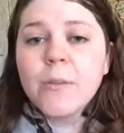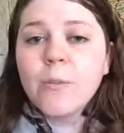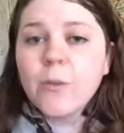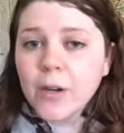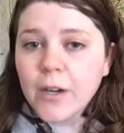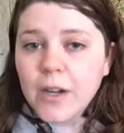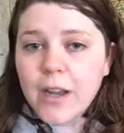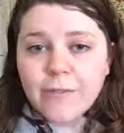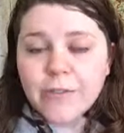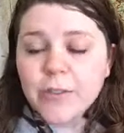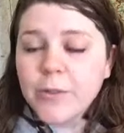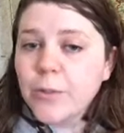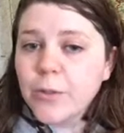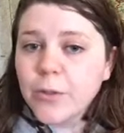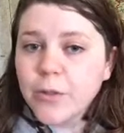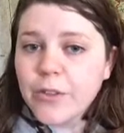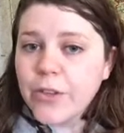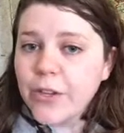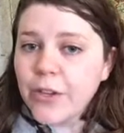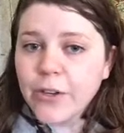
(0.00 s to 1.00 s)
more
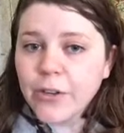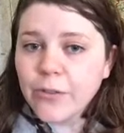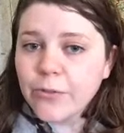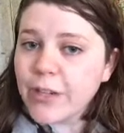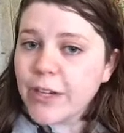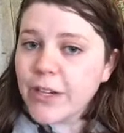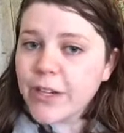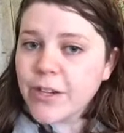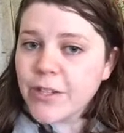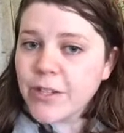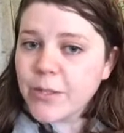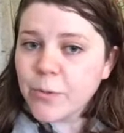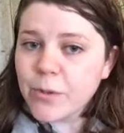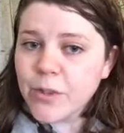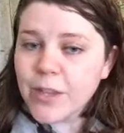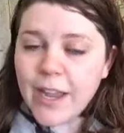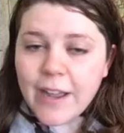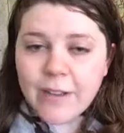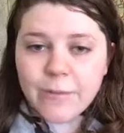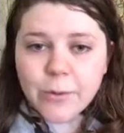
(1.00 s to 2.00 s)
comfortable in their careers where
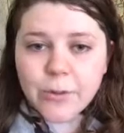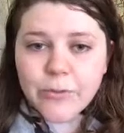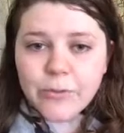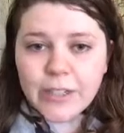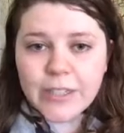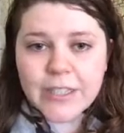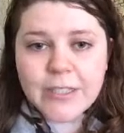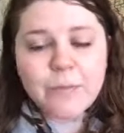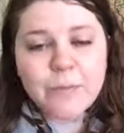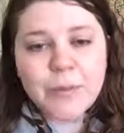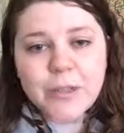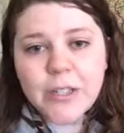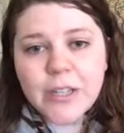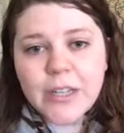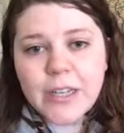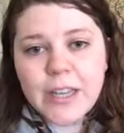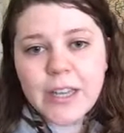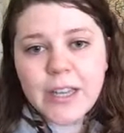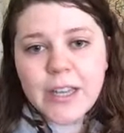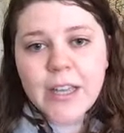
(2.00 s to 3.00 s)
they have more
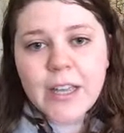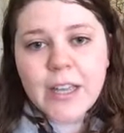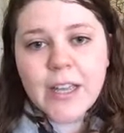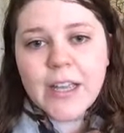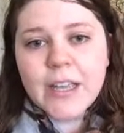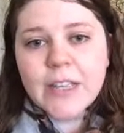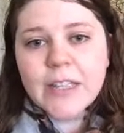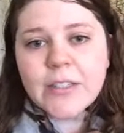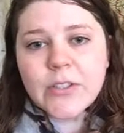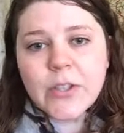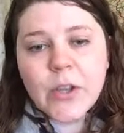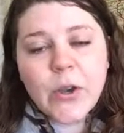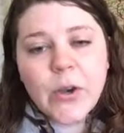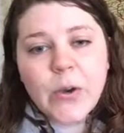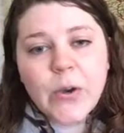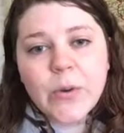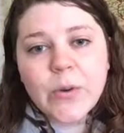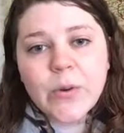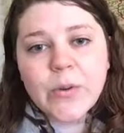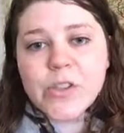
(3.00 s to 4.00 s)
flexibility.
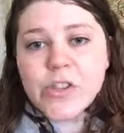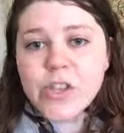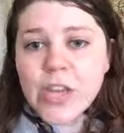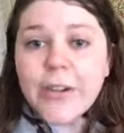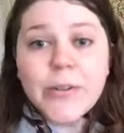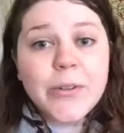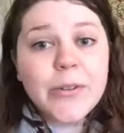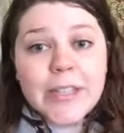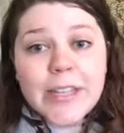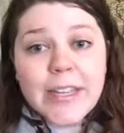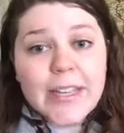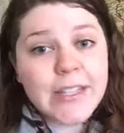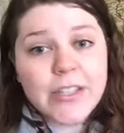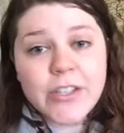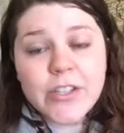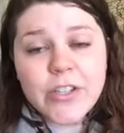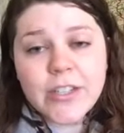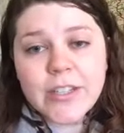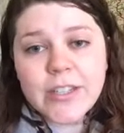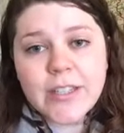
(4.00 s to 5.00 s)
So generally
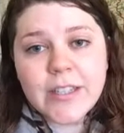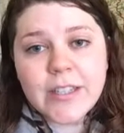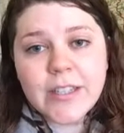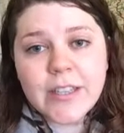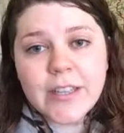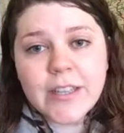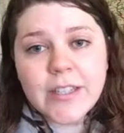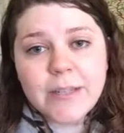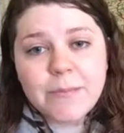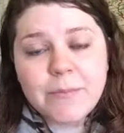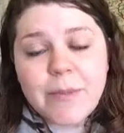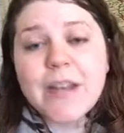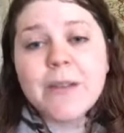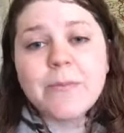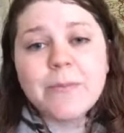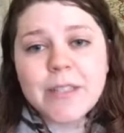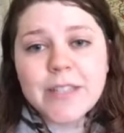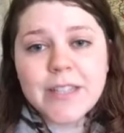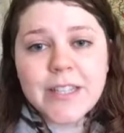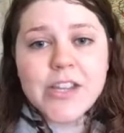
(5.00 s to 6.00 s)
it's been a
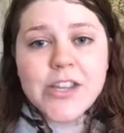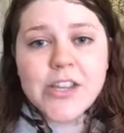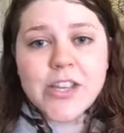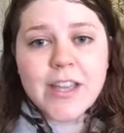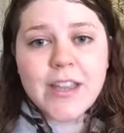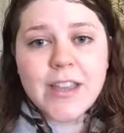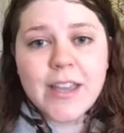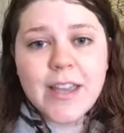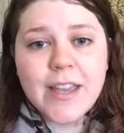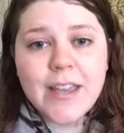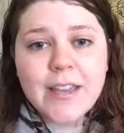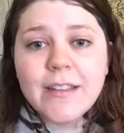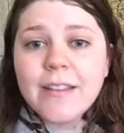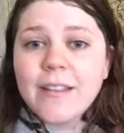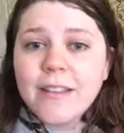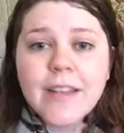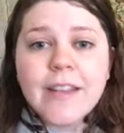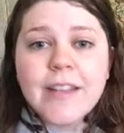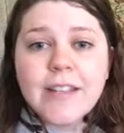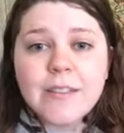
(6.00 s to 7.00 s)
position
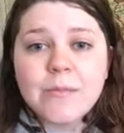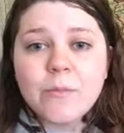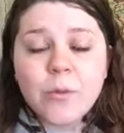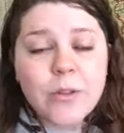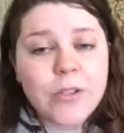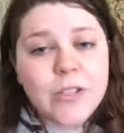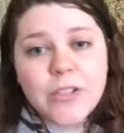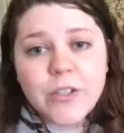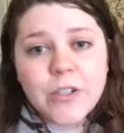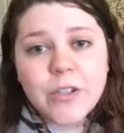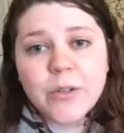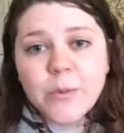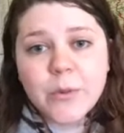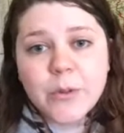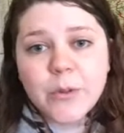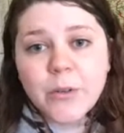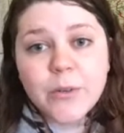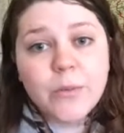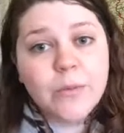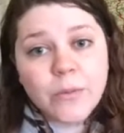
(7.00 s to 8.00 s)
that is more
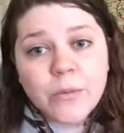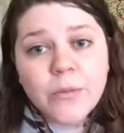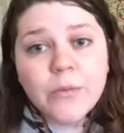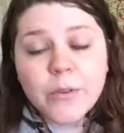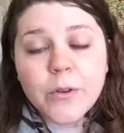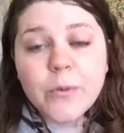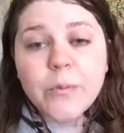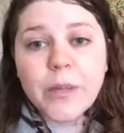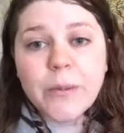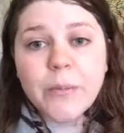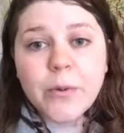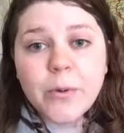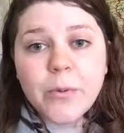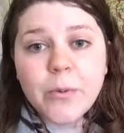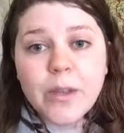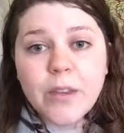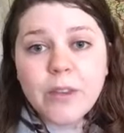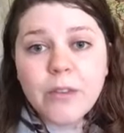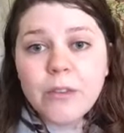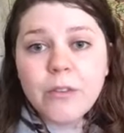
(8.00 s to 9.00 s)
suitable for people
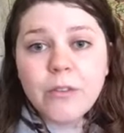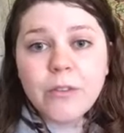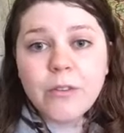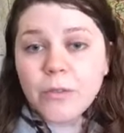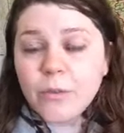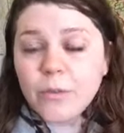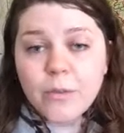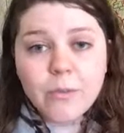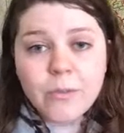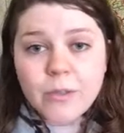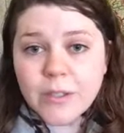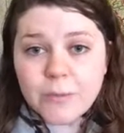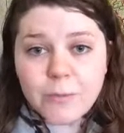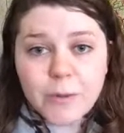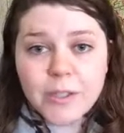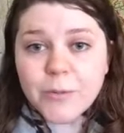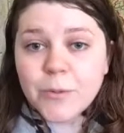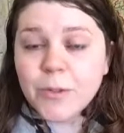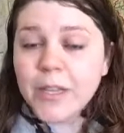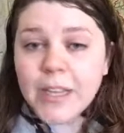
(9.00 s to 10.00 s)
with
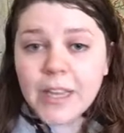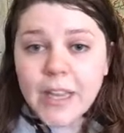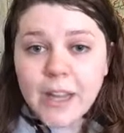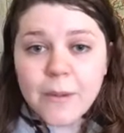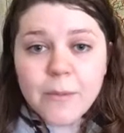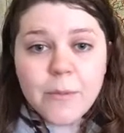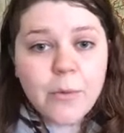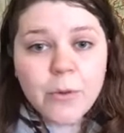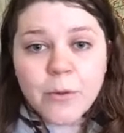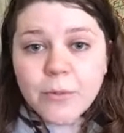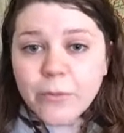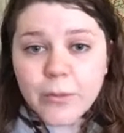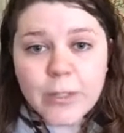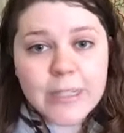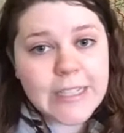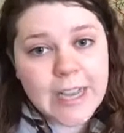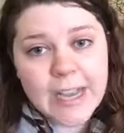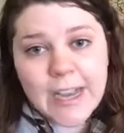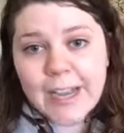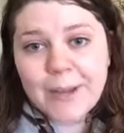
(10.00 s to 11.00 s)
disposable income or free
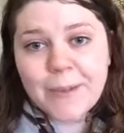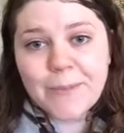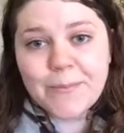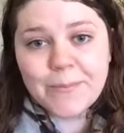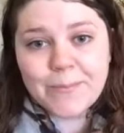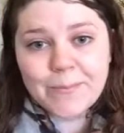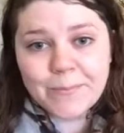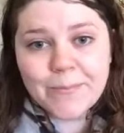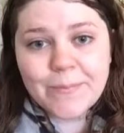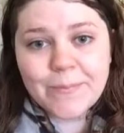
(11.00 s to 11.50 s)
time.